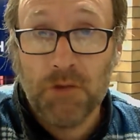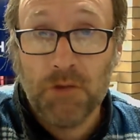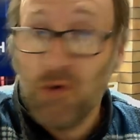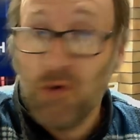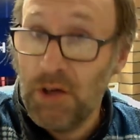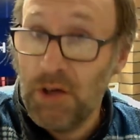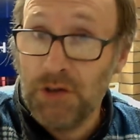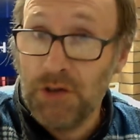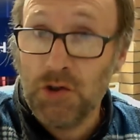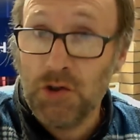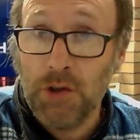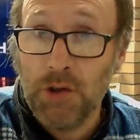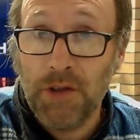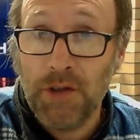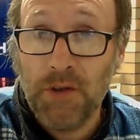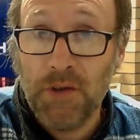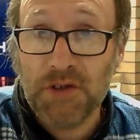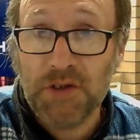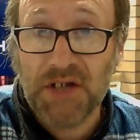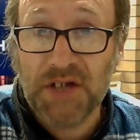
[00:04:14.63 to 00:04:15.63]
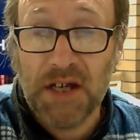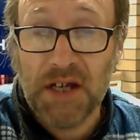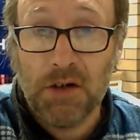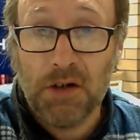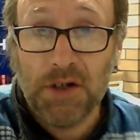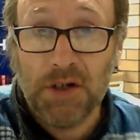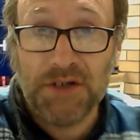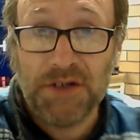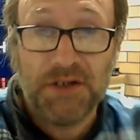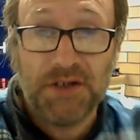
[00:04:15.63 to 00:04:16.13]
Try and enjoy your Thursday,
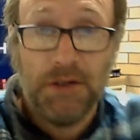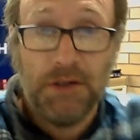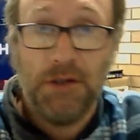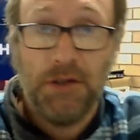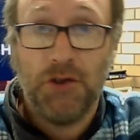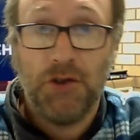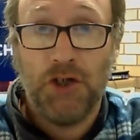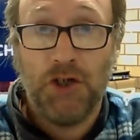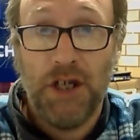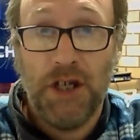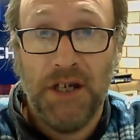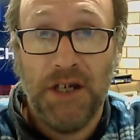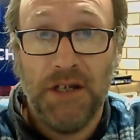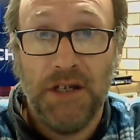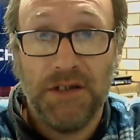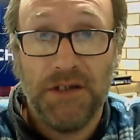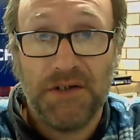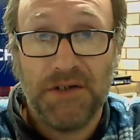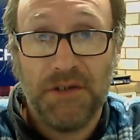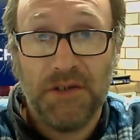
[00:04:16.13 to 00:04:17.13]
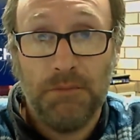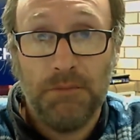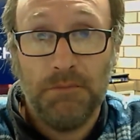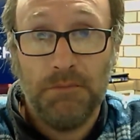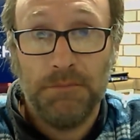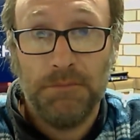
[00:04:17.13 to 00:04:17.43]
guys. Cheers.